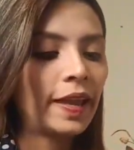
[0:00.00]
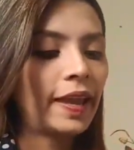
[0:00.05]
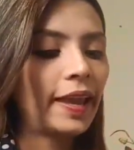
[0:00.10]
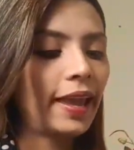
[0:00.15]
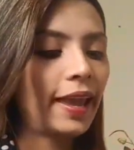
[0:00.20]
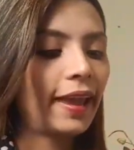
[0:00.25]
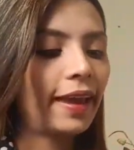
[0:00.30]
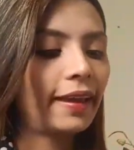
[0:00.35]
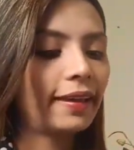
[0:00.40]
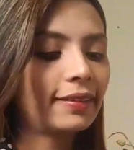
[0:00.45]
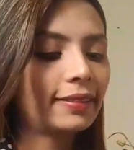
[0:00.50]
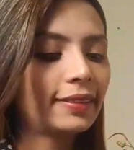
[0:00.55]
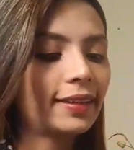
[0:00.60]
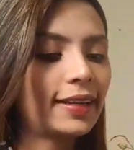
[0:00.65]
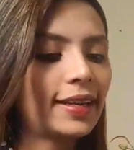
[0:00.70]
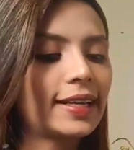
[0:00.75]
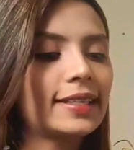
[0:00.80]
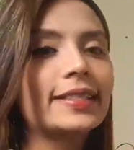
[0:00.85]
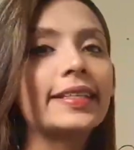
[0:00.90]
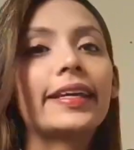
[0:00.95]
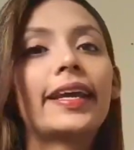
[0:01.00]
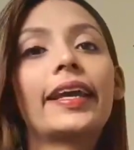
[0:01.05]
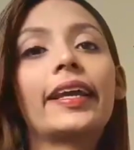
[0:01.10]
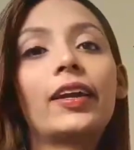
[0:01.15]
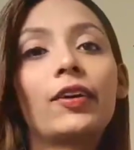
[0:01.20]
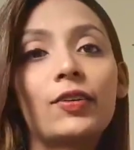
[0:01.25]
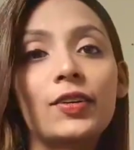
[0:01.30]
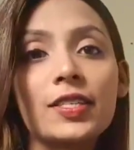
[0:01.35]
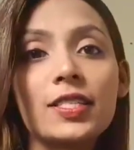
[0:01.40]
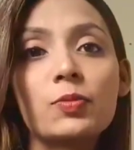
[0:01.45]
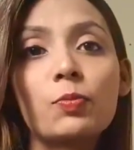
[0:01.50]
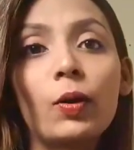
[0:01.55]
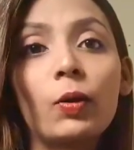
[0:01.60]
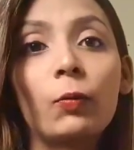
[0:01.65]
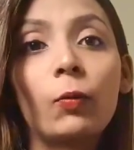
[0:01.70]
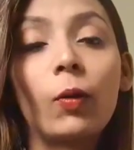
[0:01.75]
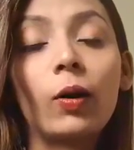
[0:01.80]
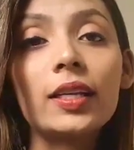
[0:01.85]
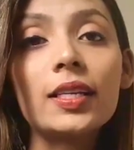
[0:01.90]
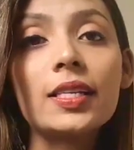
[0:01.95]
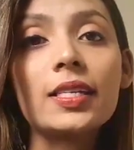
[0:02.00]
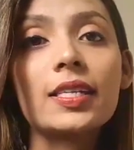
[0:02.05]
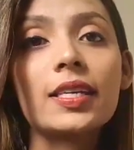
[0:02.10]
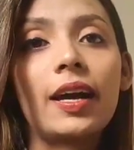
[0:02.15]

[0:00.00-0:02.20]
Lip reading: And the next thing I carry is my wallet.